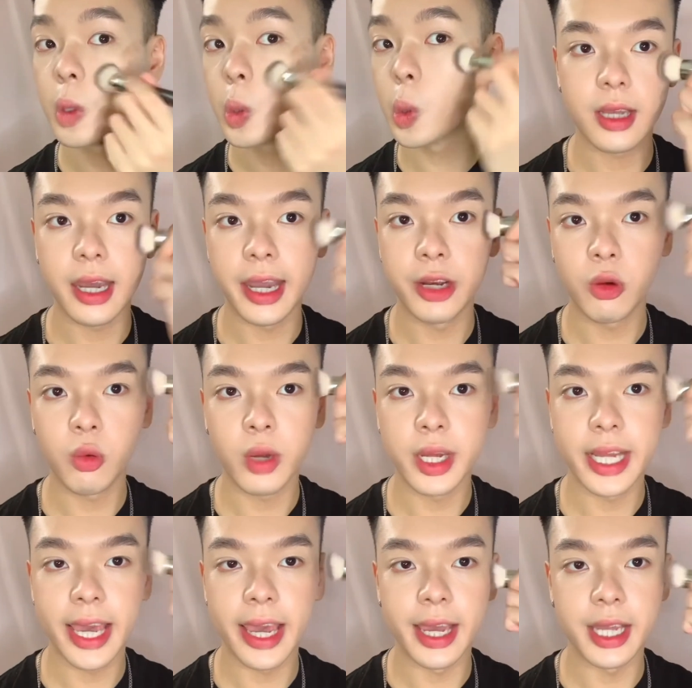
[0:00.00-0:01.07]
I don't want to
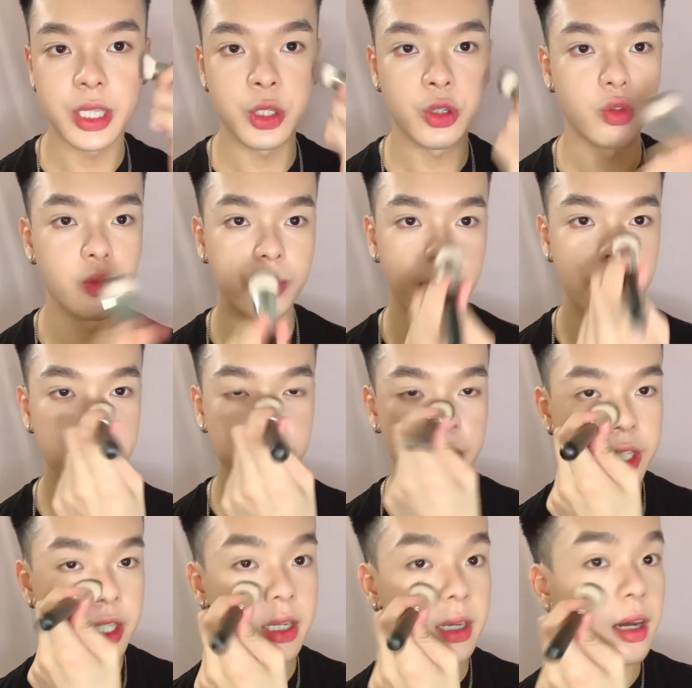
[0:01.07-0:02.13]
add too much.
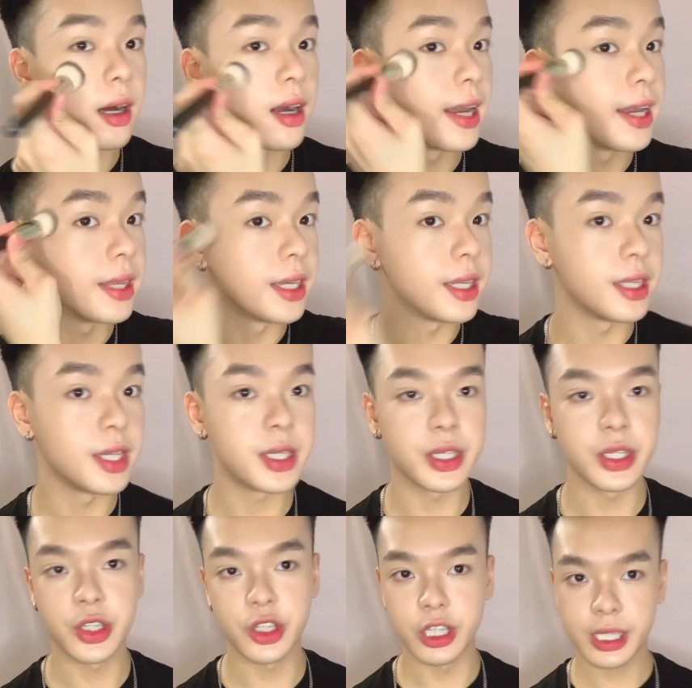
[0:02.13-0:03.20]
I think this is
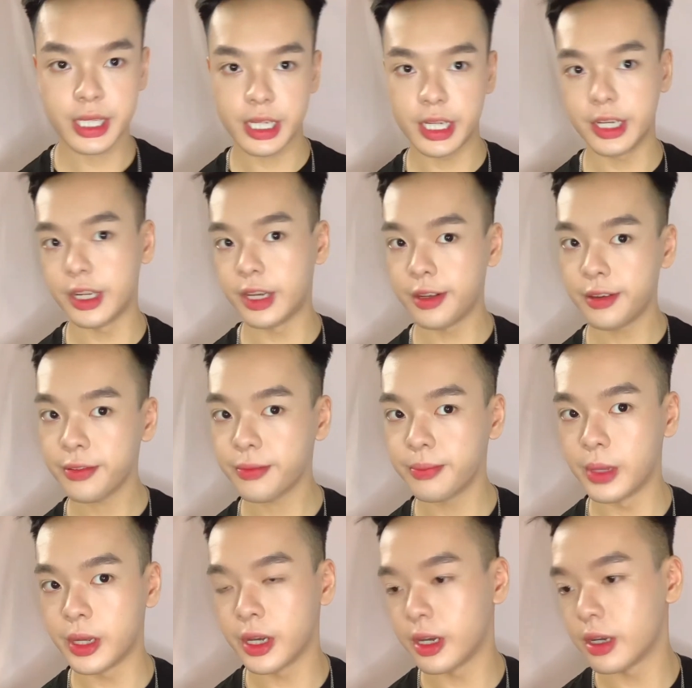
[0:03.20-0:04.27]
just enough
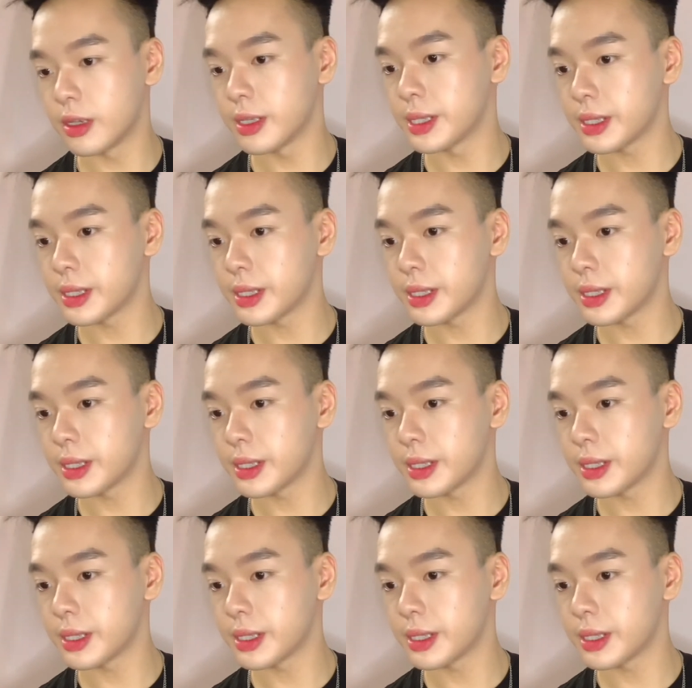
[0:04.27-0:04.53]
because